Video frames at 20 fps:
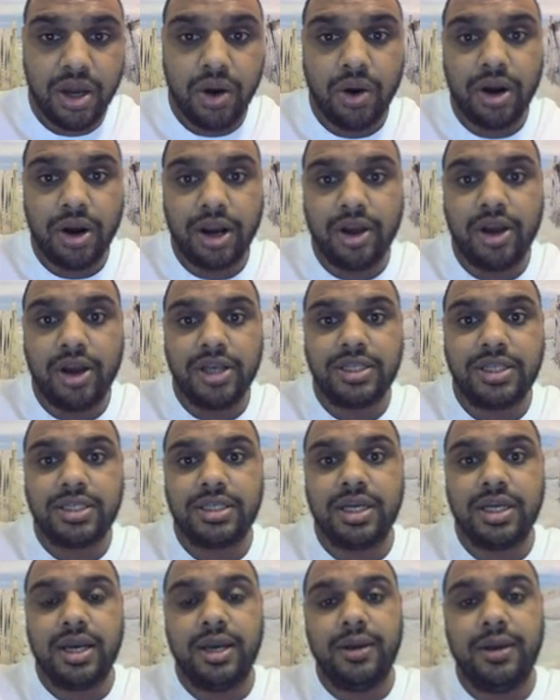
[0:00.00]
All right,
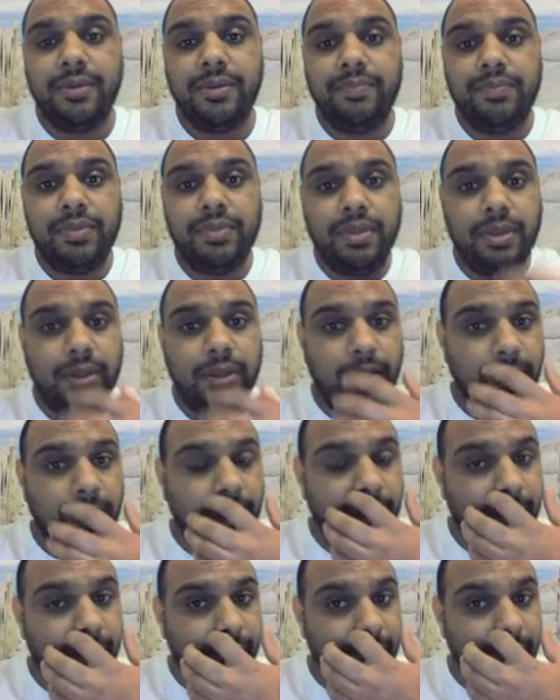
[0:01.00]
guys.
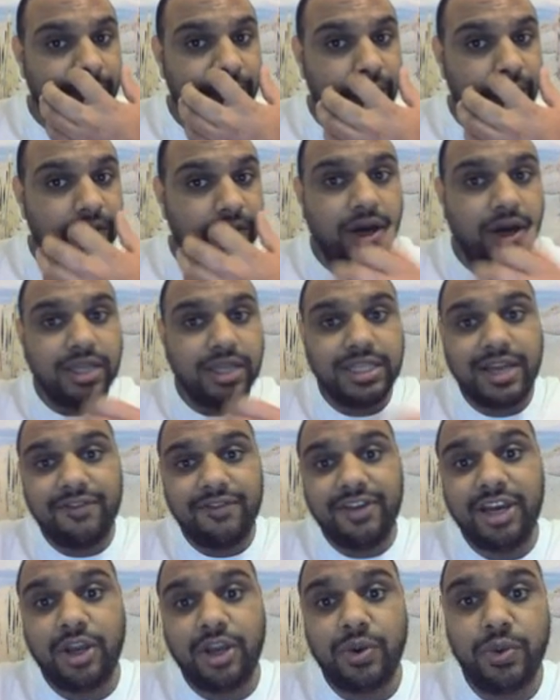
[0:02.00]
If you guys have any